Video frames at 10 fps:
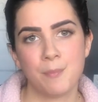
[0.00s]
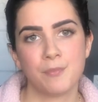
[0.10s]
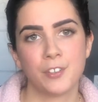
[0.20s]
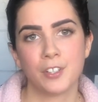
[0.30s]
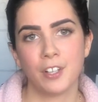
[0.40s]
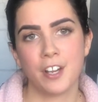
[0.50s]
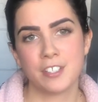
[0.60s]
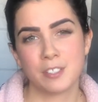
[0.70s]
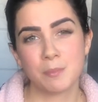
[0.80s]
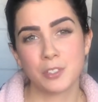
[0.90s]
fertilize
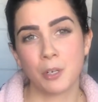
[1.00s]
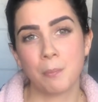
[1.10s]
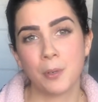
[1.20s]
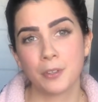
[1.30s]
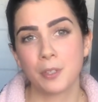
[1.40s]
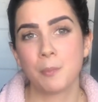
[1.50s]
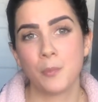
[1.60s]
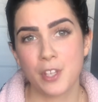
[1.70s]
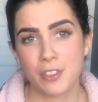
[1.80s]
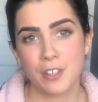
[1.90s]
them. So put them
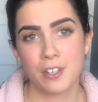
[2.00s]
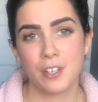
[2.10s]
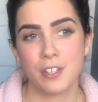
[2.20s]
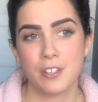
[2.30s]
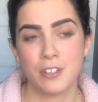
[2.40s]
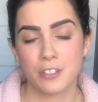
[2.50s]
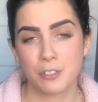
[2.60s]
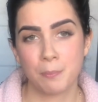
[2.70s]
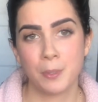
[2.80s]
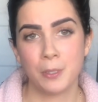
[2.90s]
with the
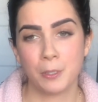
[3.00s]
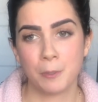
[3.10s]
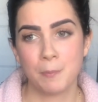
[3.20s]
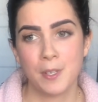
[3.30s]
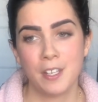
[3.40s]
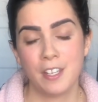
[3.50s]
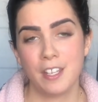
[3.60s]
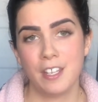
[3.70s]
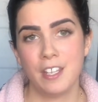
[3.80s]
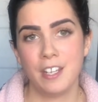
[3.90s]
sperm
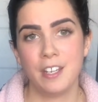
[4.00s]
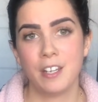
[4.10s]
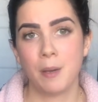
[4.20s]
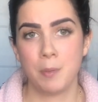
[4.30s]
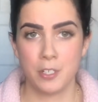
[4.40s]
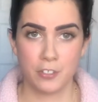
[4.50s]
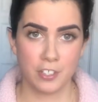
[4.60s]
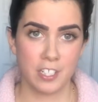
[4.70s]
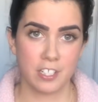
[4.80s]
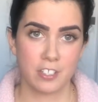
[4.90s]
in a petri
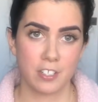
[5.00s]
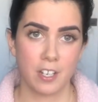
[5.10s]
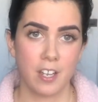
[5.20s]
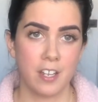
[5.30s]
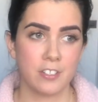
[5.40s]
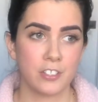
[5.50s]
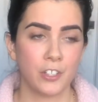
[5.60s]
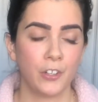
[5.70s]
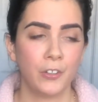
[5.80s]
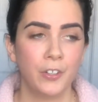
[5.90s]
dish. And
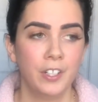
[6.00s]
so